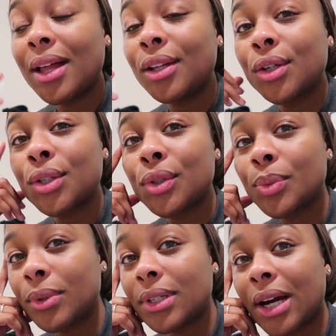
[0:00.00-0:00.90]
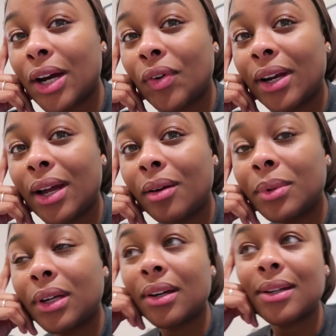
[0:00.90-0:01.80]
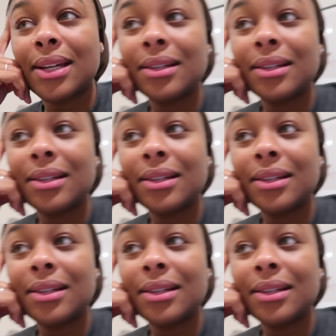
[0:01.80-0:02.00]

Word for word: I look super tired right now because